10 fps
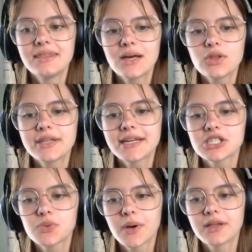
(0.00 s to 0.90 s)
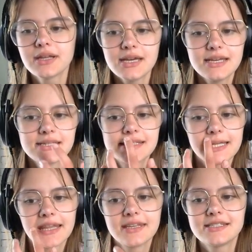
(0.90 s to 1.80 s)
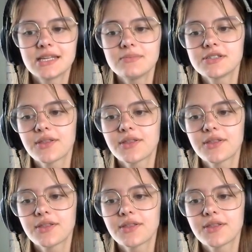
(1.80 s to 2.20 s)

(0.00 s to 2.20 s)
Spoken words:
Now the next one is the Sims